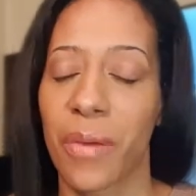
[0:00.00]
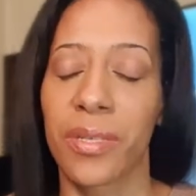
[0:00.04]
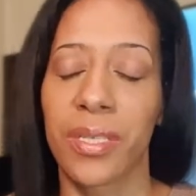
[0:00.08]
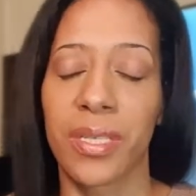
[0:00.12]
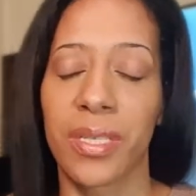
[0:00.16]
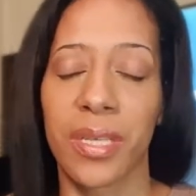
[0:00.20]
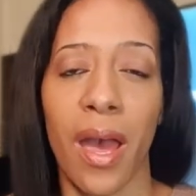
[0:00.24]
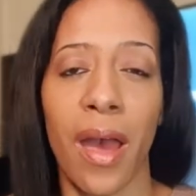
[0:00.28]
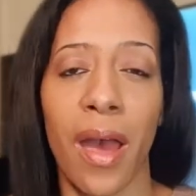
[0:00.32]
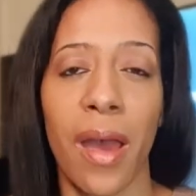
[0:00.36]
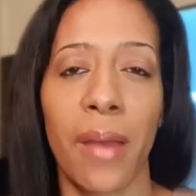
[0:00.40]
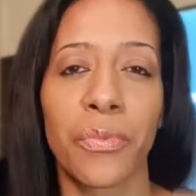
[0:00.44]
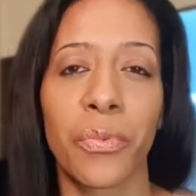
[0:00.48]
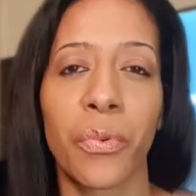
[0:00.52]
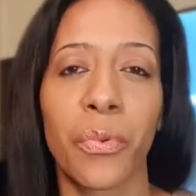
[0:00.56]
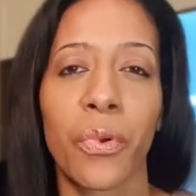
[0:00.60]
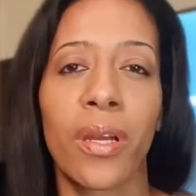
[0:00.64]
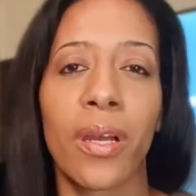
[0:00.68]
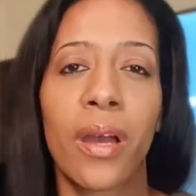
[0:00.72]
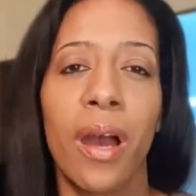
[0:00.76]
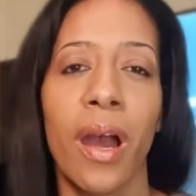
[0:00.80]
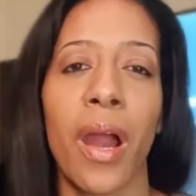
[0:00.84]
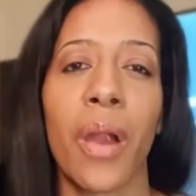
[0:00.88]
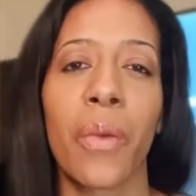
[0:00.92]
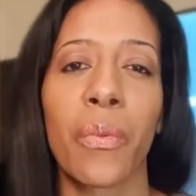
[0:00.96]
There was
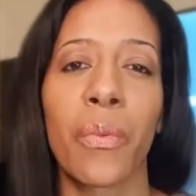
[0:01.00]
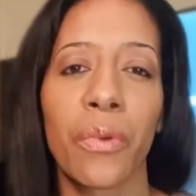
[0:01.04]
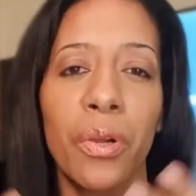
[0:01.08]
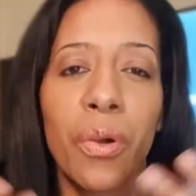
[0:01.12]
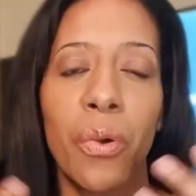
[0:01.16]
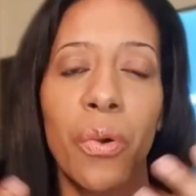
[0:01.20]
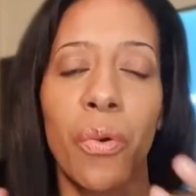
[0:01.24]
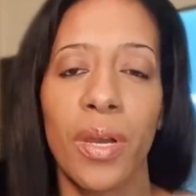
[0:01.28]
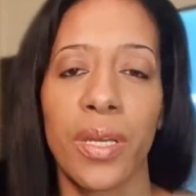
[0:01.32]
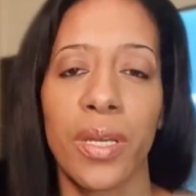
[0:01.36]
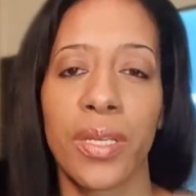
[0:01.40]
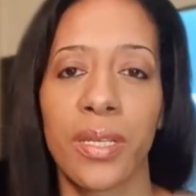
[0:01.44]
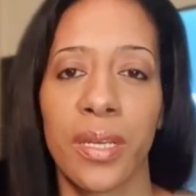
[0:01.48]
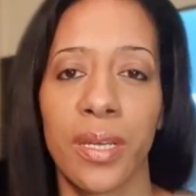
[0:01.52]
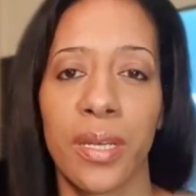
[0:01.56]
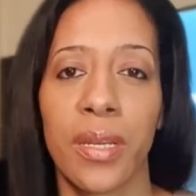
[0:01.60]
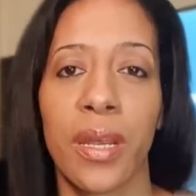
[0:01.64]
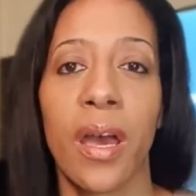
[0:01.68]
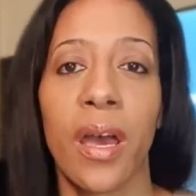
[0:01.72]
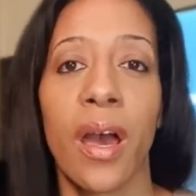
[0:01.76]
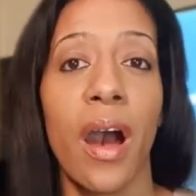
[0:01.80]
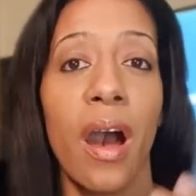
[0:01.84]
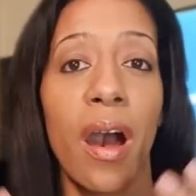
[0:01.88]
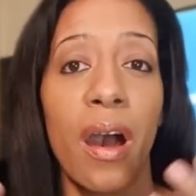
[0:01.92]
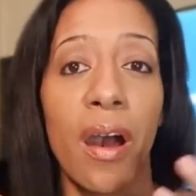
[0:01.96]
times where God
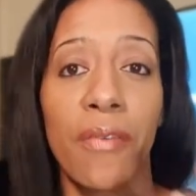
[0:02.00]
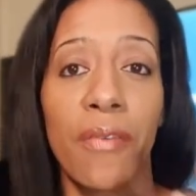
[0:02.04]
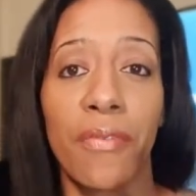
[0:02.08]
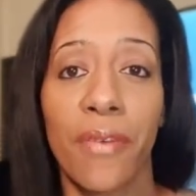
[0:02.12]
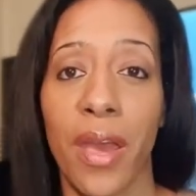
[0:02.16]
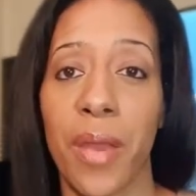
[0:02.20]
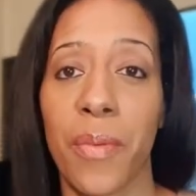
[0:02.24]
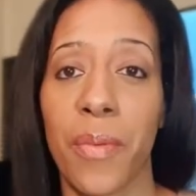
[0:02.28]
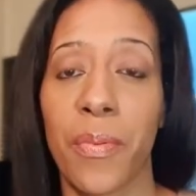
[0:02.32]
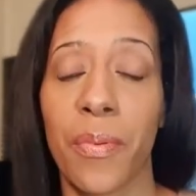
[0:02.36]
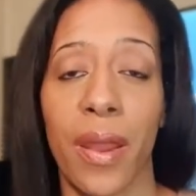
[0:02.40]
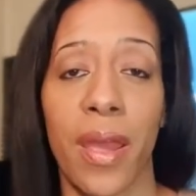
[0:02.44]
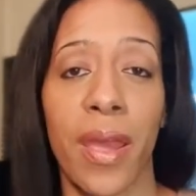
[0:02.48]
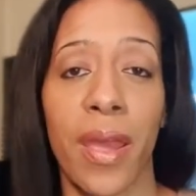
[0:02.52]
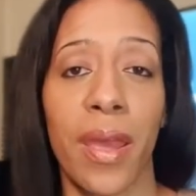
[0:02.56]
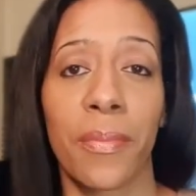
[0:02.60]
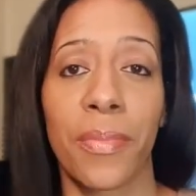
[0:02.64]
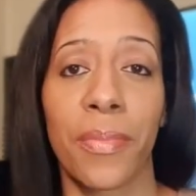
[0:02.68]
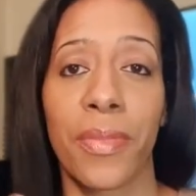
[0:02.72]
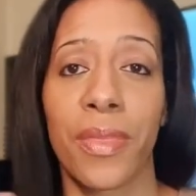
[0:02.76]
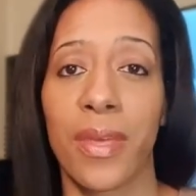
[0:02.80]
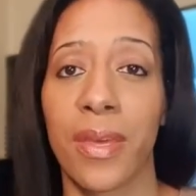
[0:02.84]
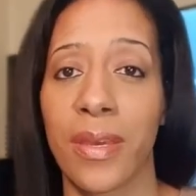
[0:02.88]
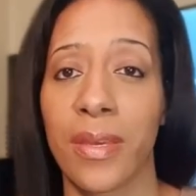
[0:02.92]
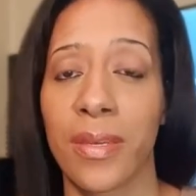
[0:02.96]
requested of
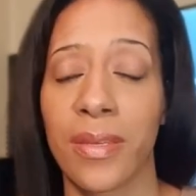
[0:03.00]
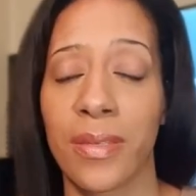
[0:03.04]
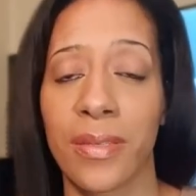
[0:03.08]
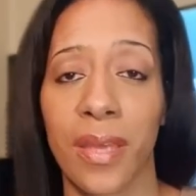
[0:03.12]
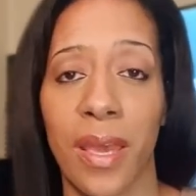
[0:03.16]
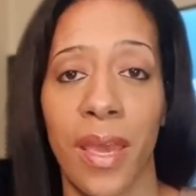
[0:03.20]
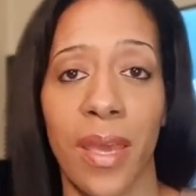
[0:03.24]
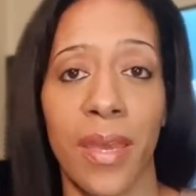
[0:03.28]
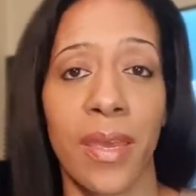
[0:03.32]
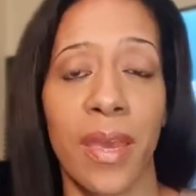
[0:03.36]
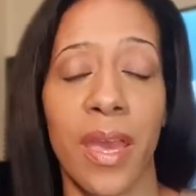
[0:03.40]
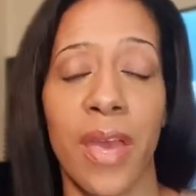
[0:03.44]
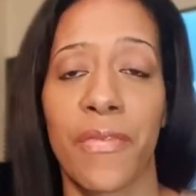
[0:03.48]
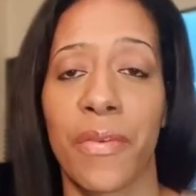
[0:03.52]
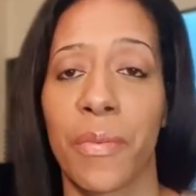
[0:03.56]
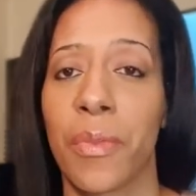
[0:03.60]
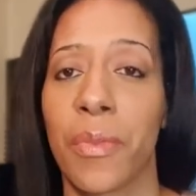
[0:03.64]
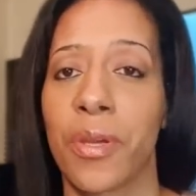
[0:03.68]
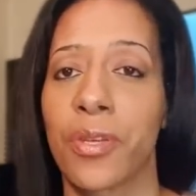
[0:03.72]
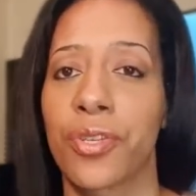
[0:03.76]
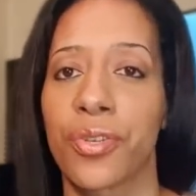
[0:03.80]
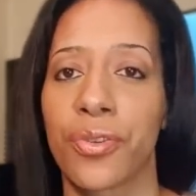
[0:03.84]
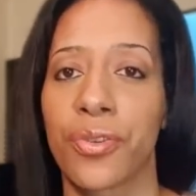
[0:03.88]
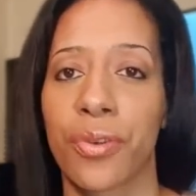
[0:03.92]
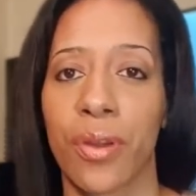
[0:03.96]
Abraham things and
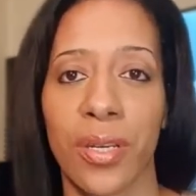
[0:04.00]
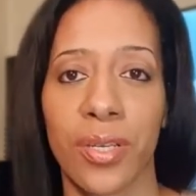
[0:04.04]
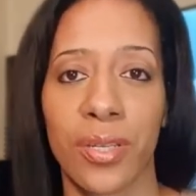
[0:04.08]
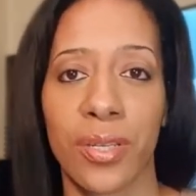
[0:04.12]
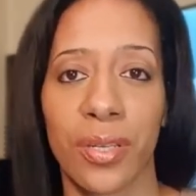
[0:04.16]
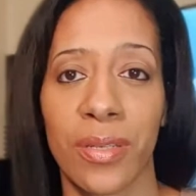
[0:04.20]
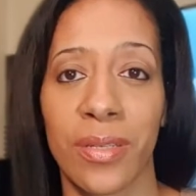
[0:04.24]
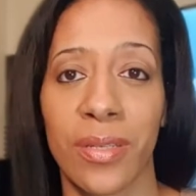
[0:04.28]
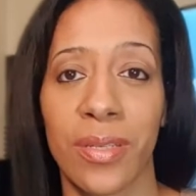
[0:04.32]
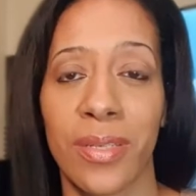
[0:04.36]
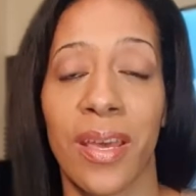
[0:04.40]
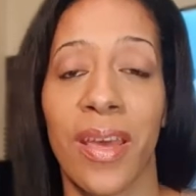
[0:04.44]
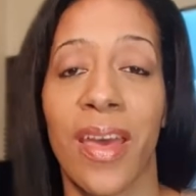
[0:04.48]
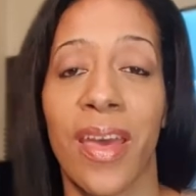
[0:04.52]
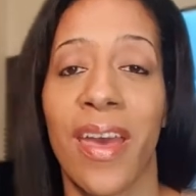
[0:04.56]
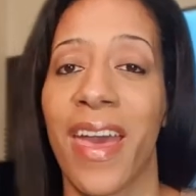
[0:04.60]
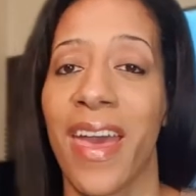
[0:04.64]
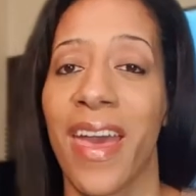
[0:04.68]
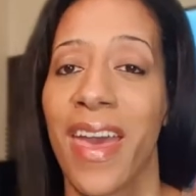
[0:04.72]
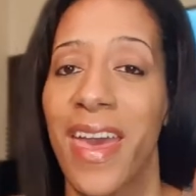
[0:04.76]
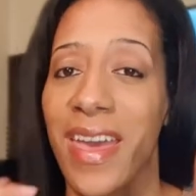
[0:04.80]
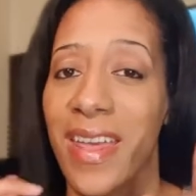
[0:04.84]
gave him instructions,